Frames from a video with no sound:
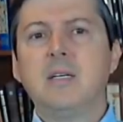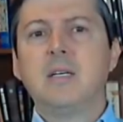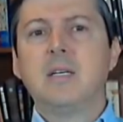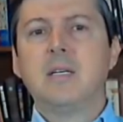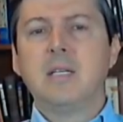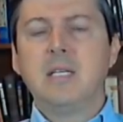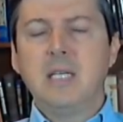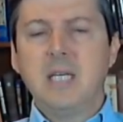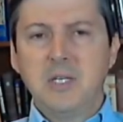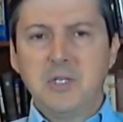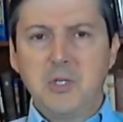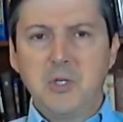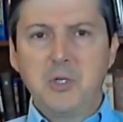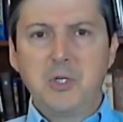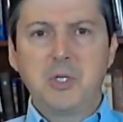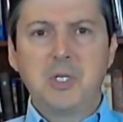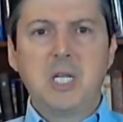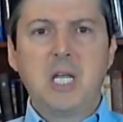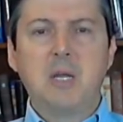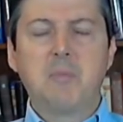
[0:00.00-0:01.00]
Yes, you
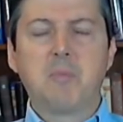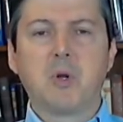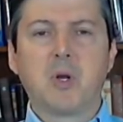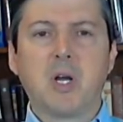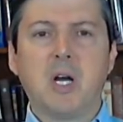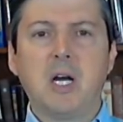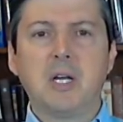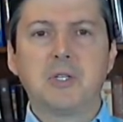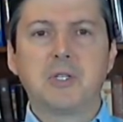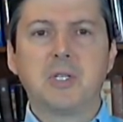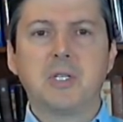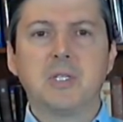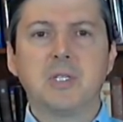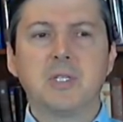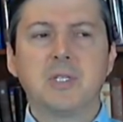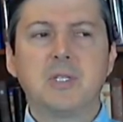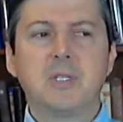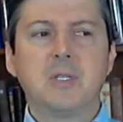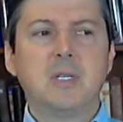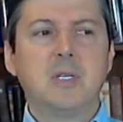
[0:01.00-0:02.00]
should take
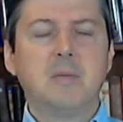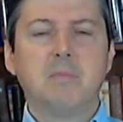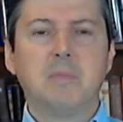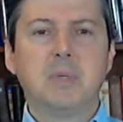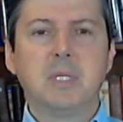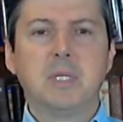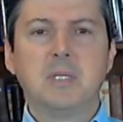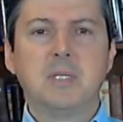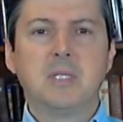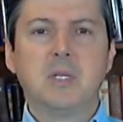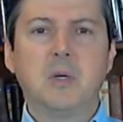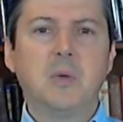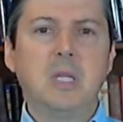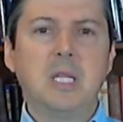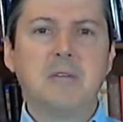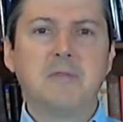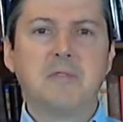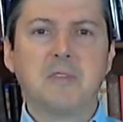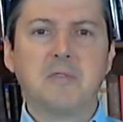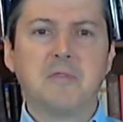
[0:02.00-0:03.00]
precautions, but don't
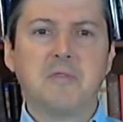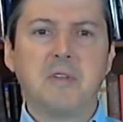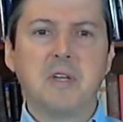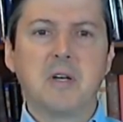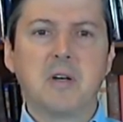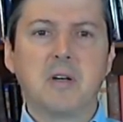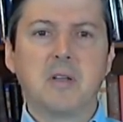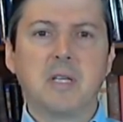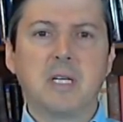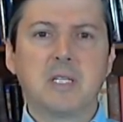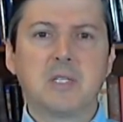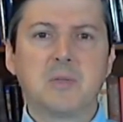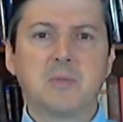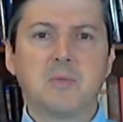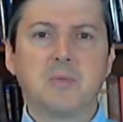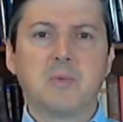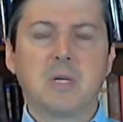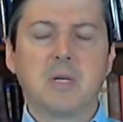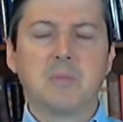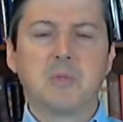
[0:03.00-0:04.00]
live in fear. That's
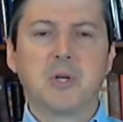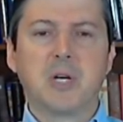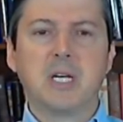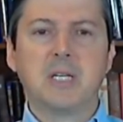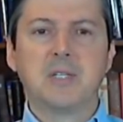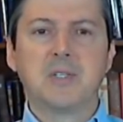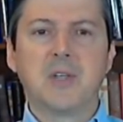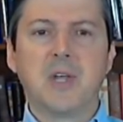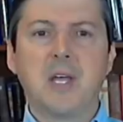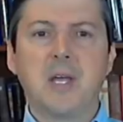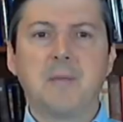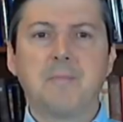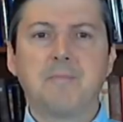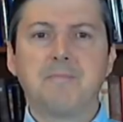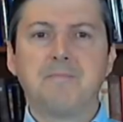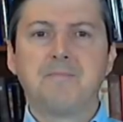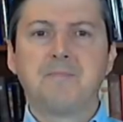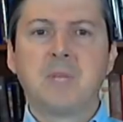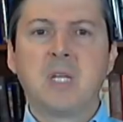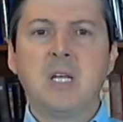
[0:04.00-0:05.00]
what I'm trying to say.
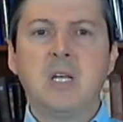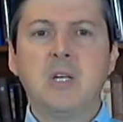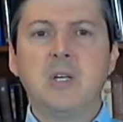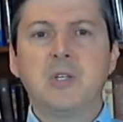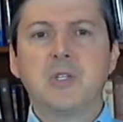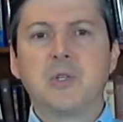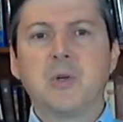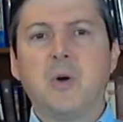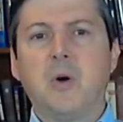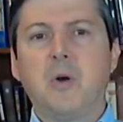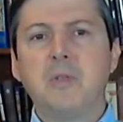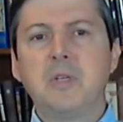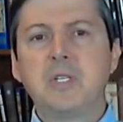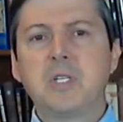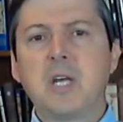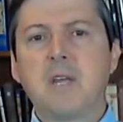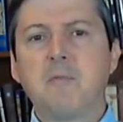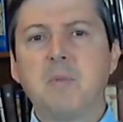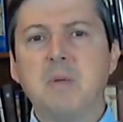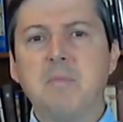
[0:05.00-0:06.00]
So all these
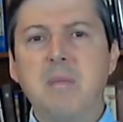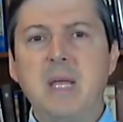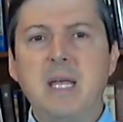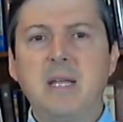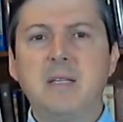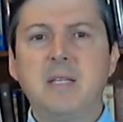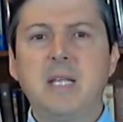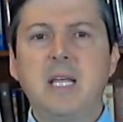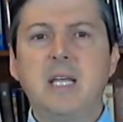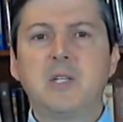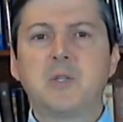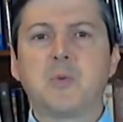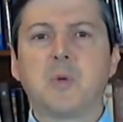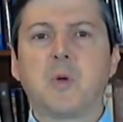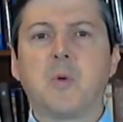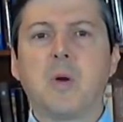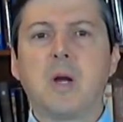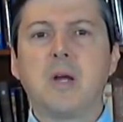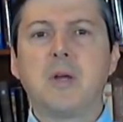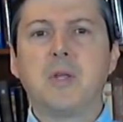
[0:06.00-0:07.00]
government mandates
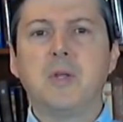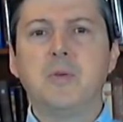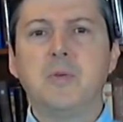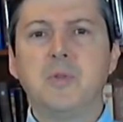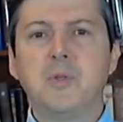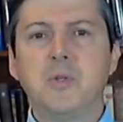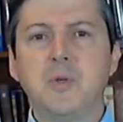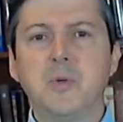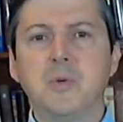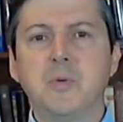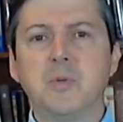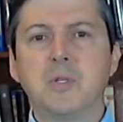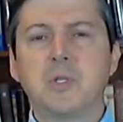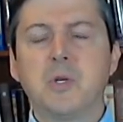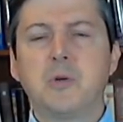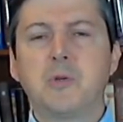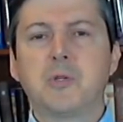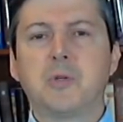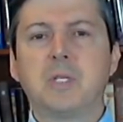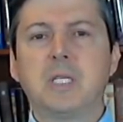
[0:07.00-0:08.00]
requiring you to
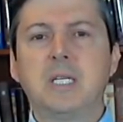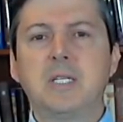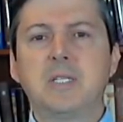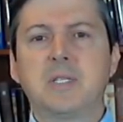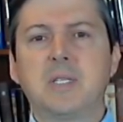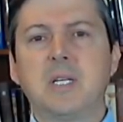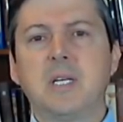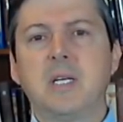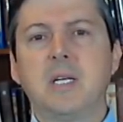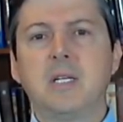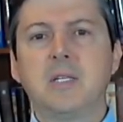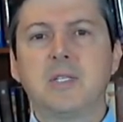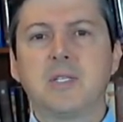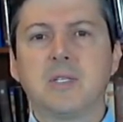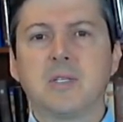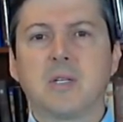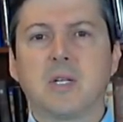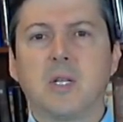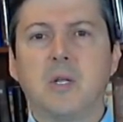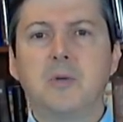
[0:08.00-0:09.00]
social distance
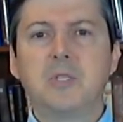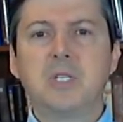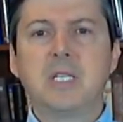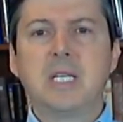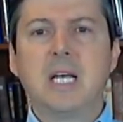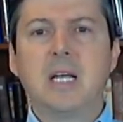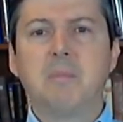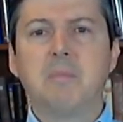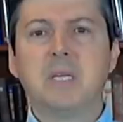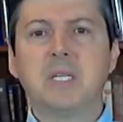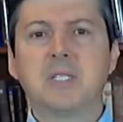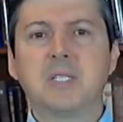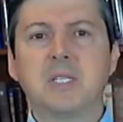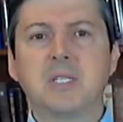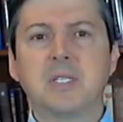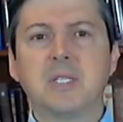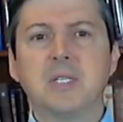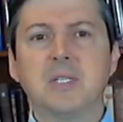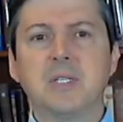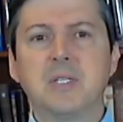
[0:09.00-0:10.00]
and closing down
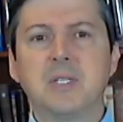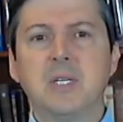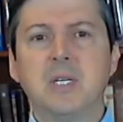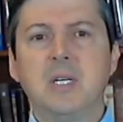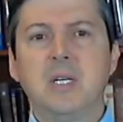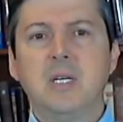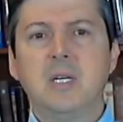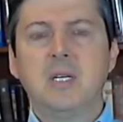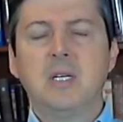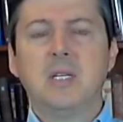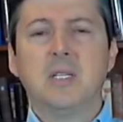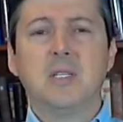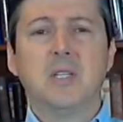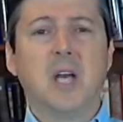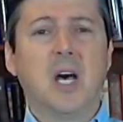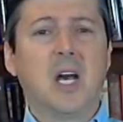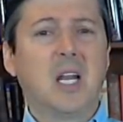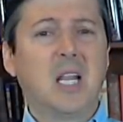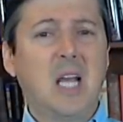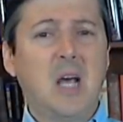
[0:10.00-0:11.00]
businesses,
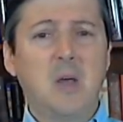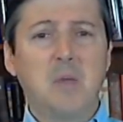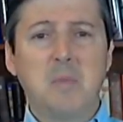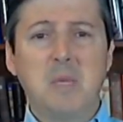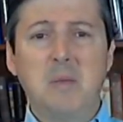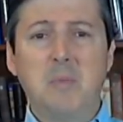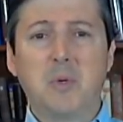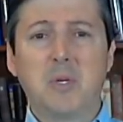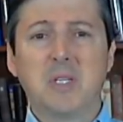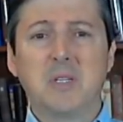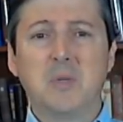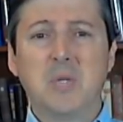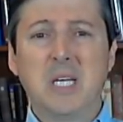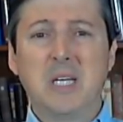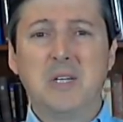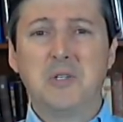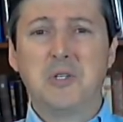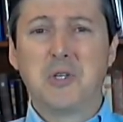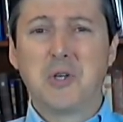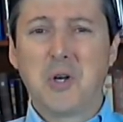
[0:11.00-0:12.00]
not allowing people to
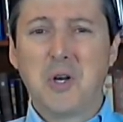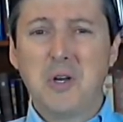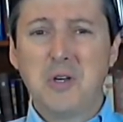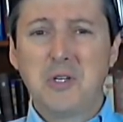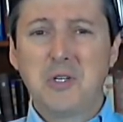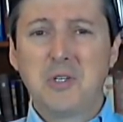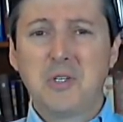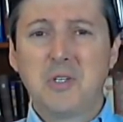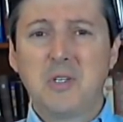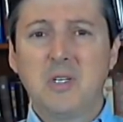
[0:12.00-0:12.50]
attend church